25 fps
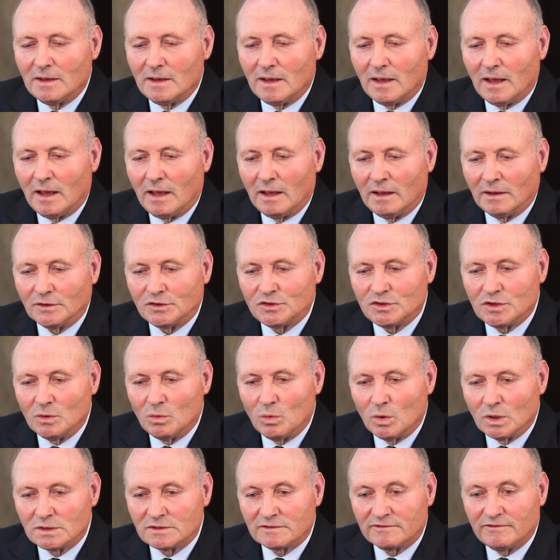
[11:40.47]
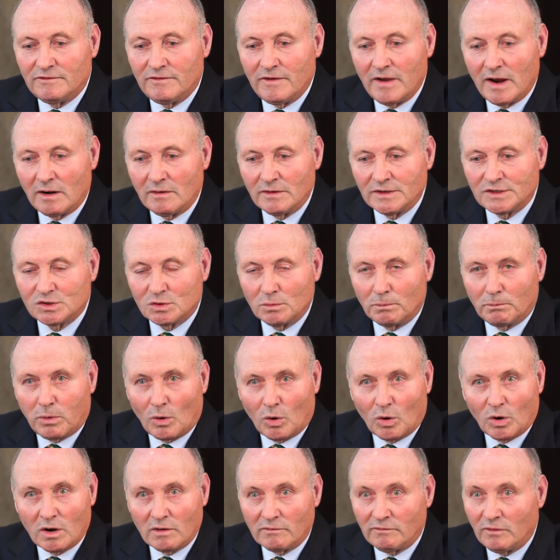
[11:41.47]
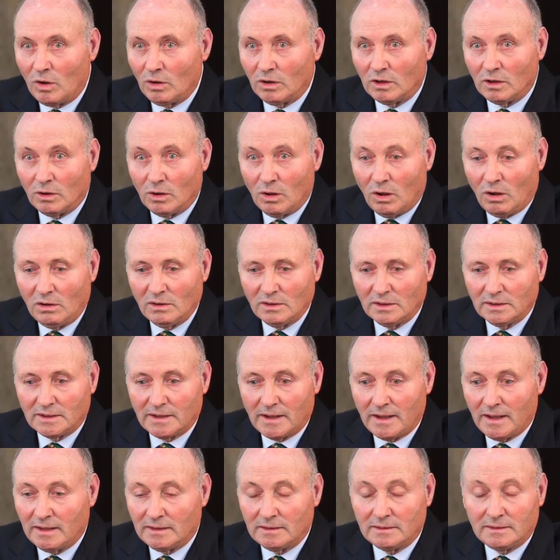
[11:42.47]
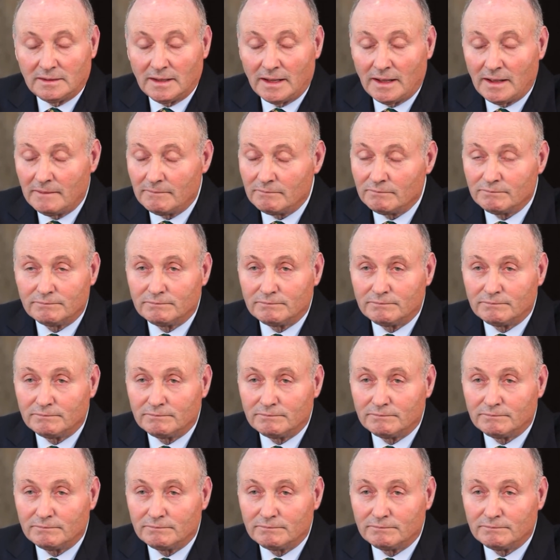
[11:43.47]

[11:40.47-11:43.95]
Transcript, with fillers: Uh, she was very supportive all along, and uh,